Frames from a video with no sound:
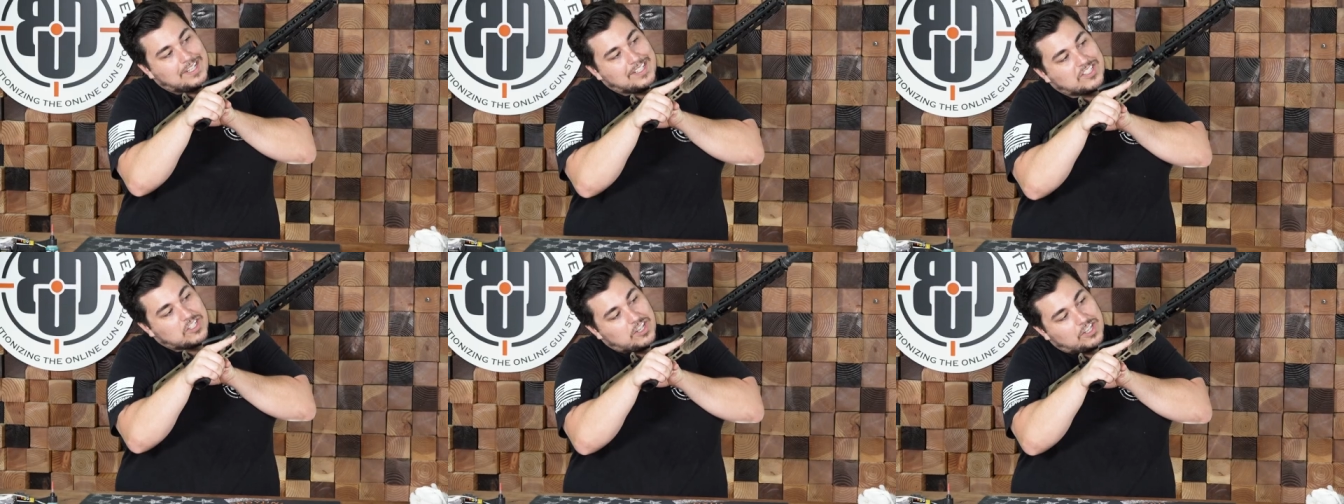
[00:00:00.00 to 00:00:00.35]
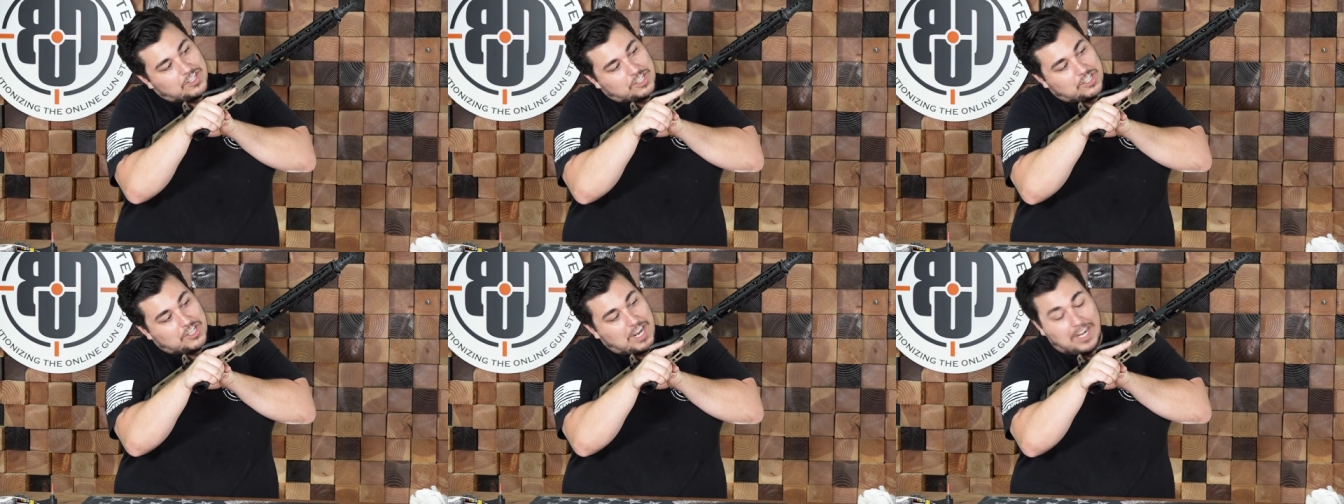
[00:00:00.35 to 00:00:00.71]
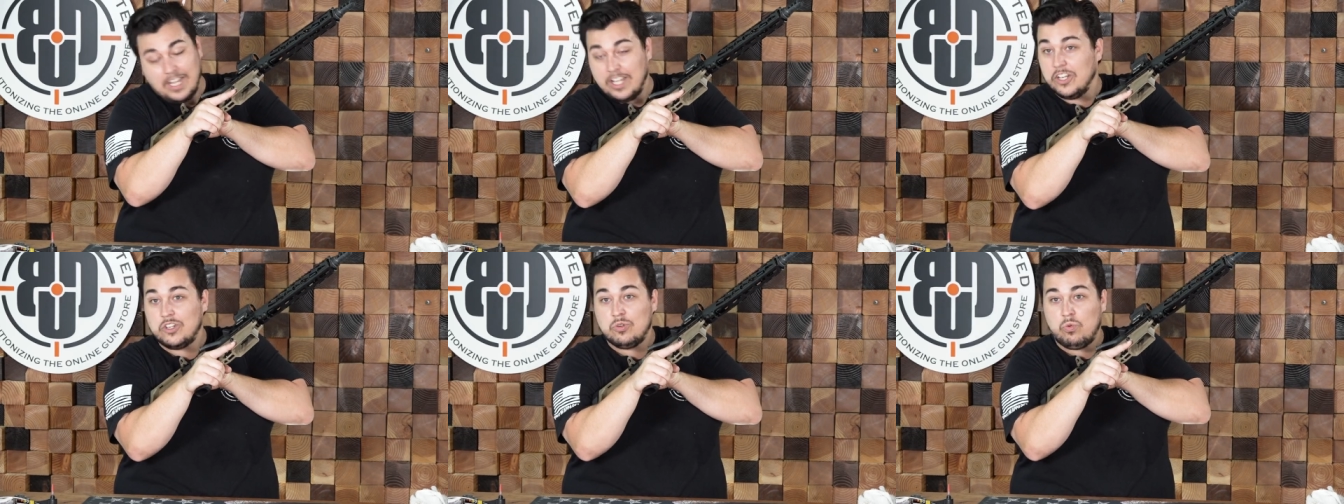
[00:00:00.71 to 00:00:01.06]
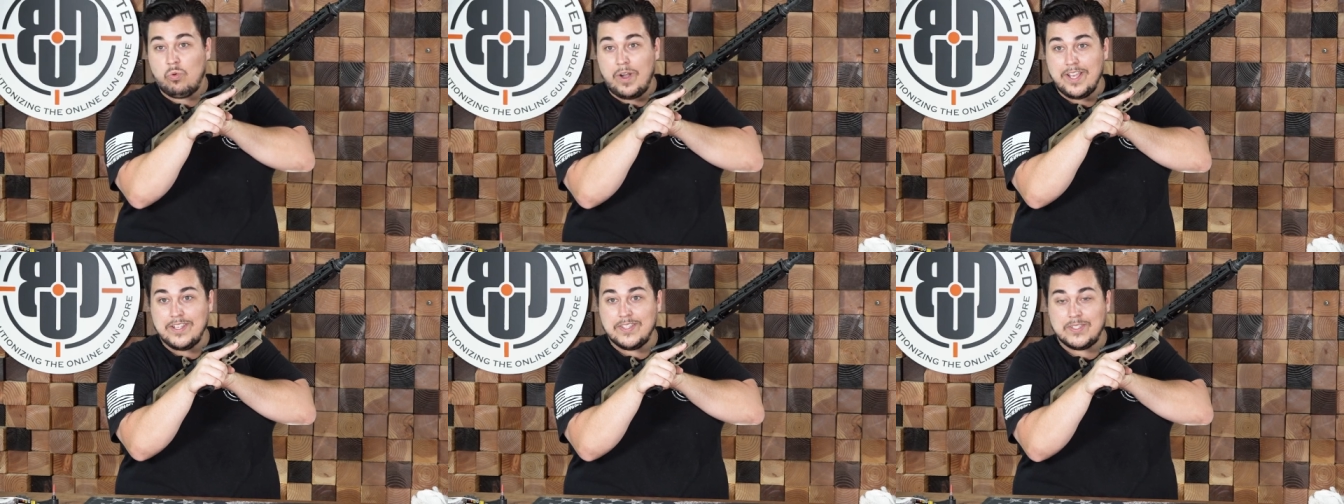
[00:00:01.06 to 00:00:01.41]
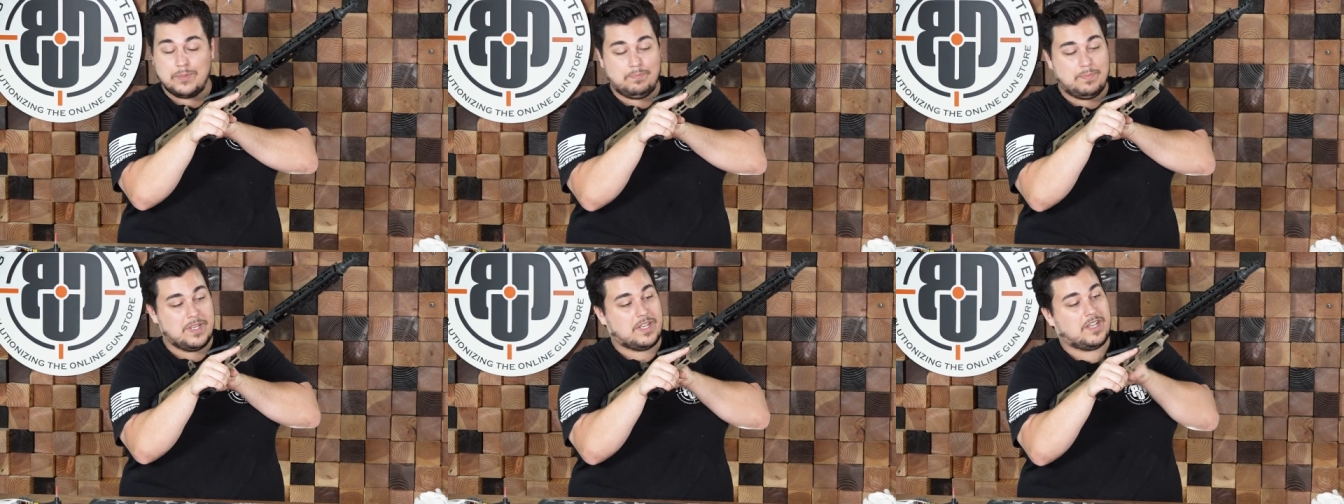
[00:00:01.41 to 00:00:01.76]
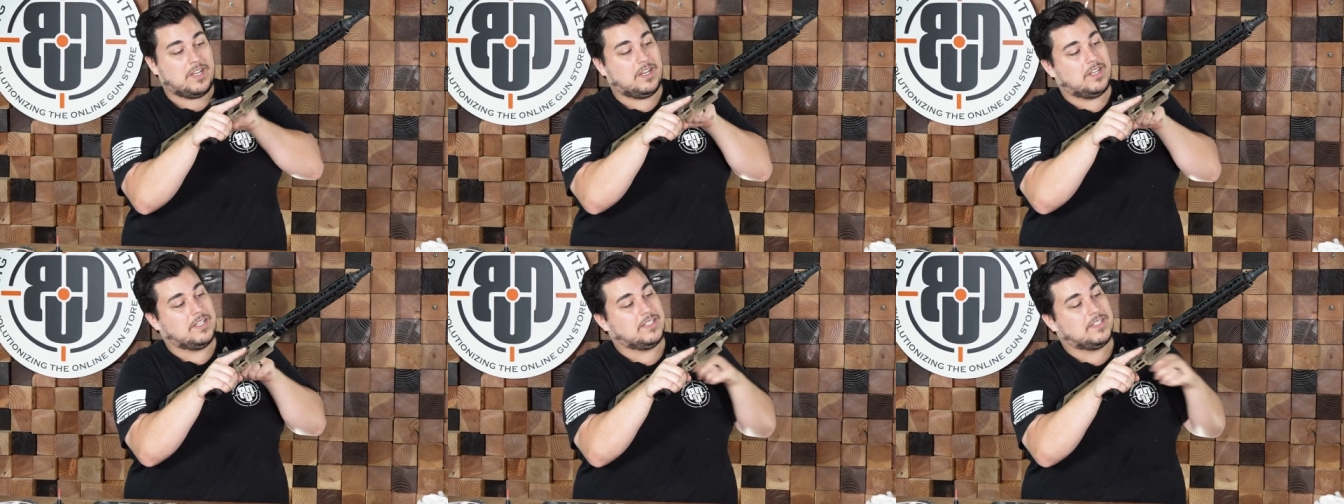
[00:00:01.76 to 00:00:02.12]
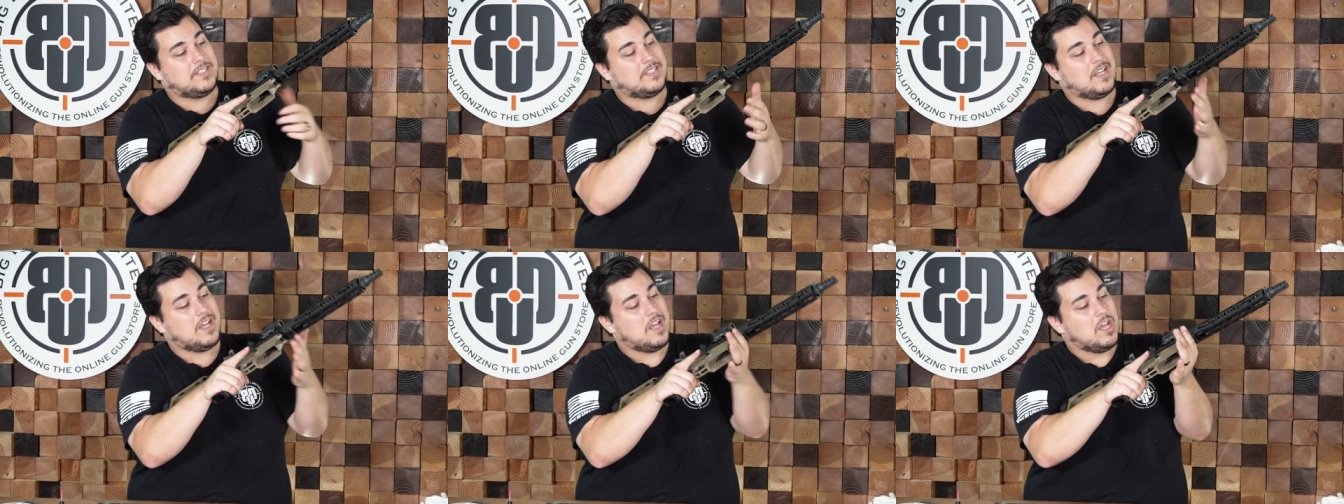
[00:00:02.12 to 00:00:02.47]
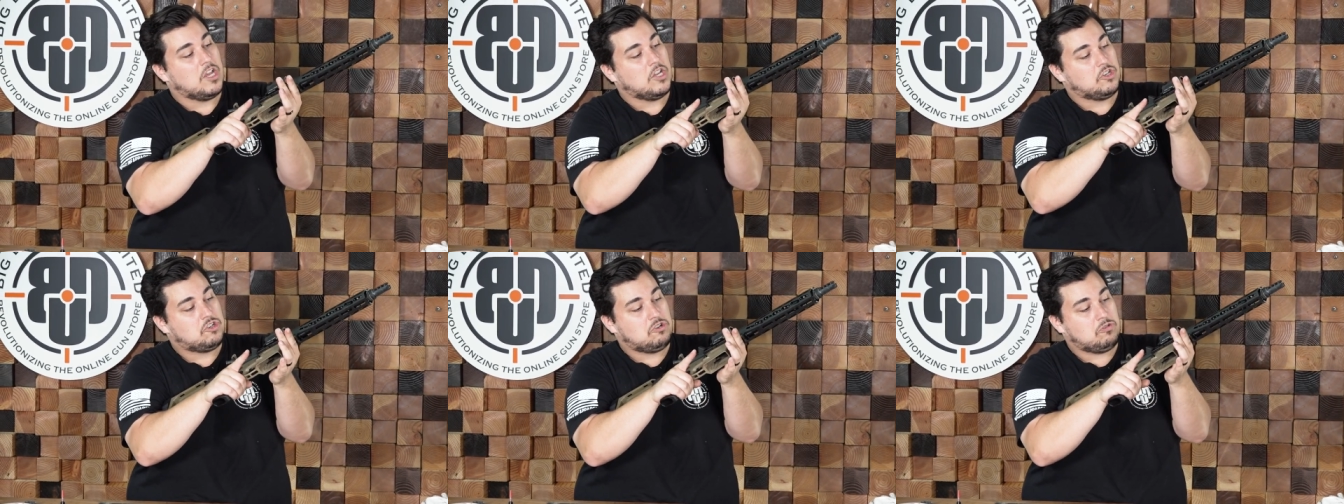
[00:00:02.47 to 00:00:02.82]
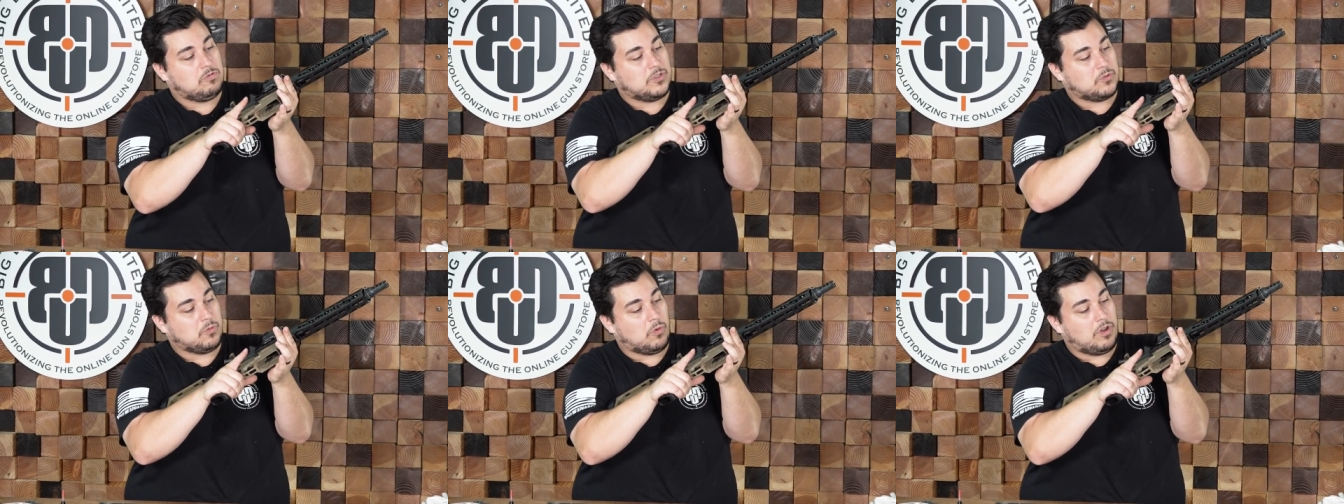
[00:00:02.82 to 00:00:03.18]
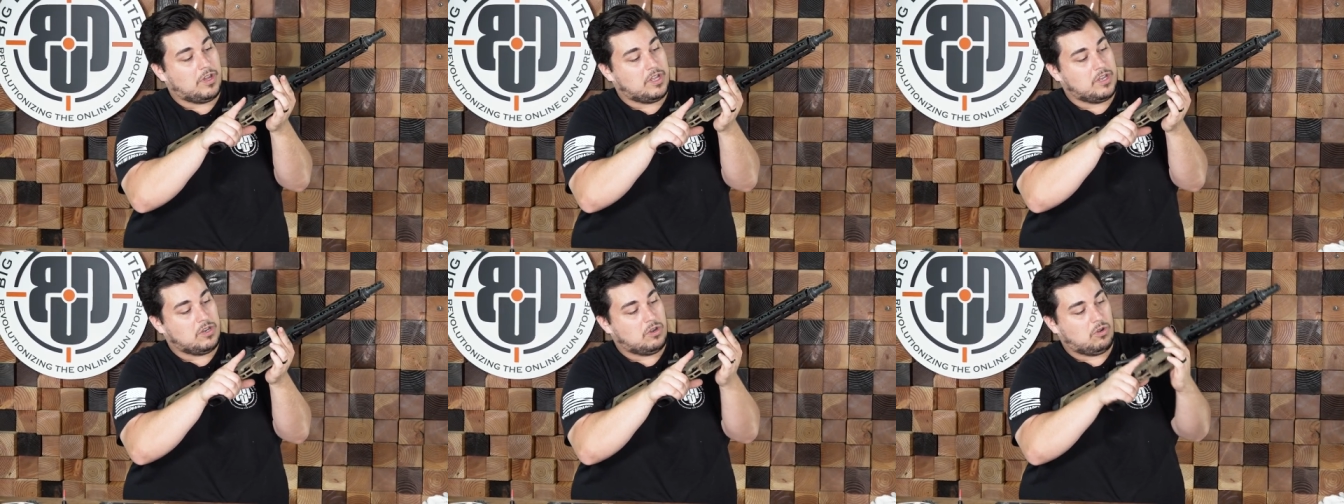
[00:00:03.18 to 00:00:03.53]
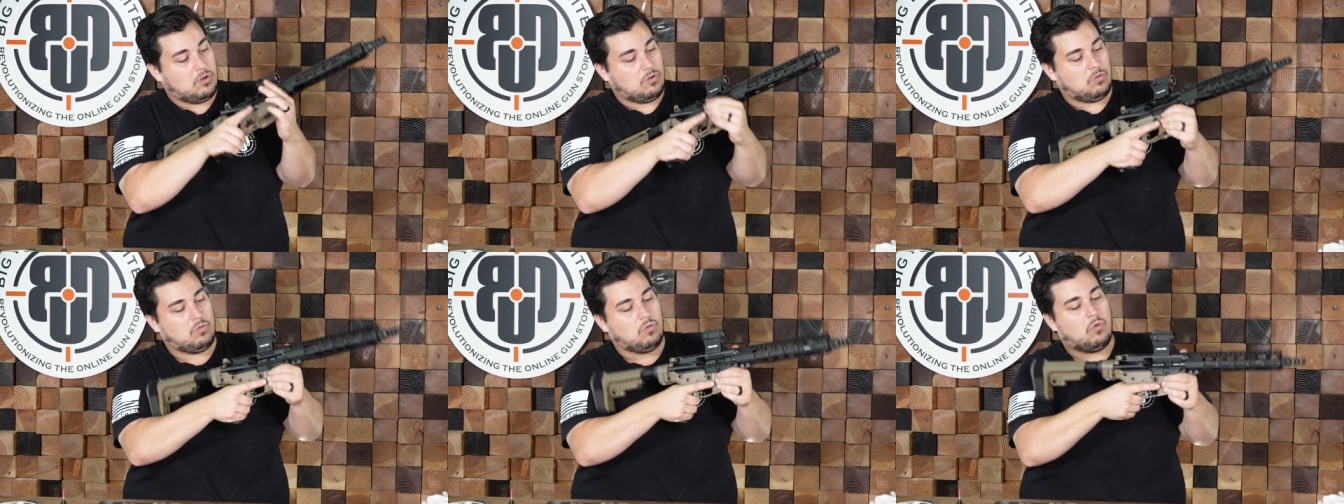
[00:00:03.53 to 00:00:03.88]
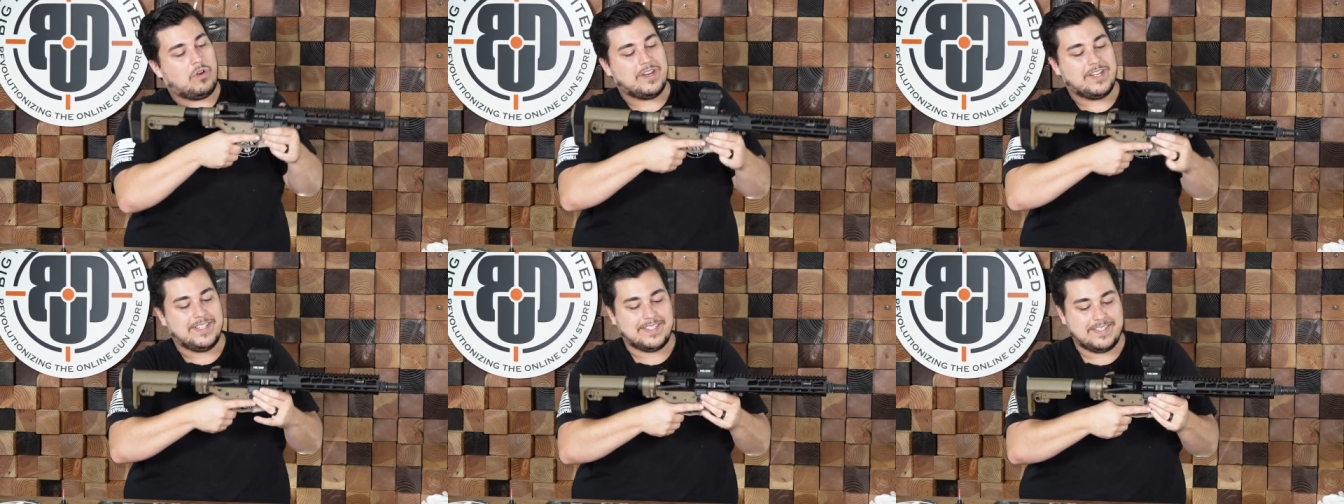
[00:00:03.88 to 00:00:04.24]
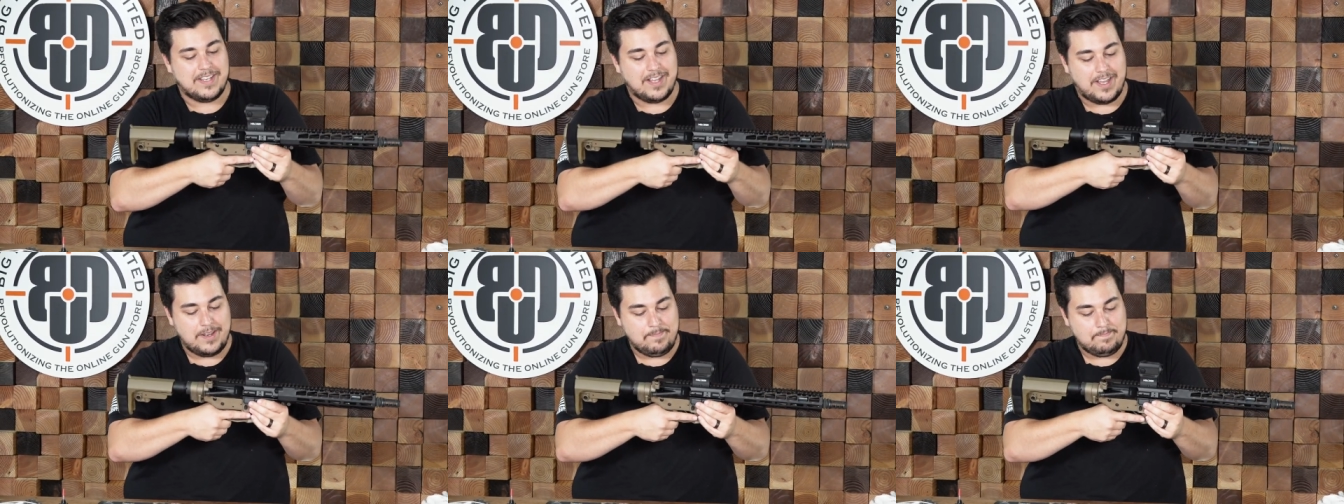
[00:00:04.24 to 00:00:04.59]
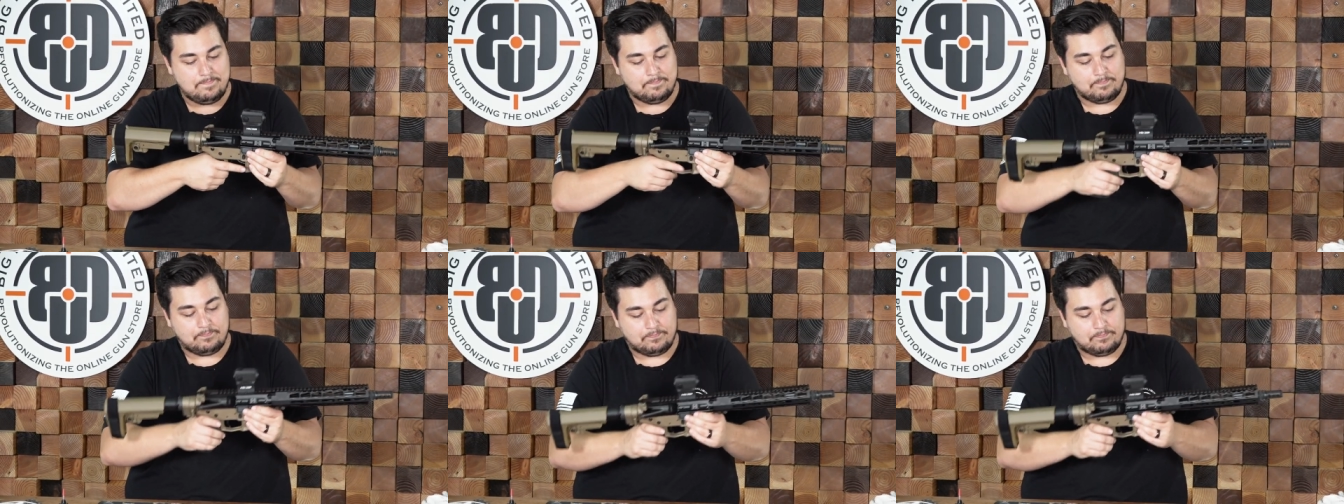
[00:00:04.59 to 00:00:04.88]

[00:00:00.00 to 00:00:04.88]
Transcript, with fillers: It's good to check it twice because two is one, one is none.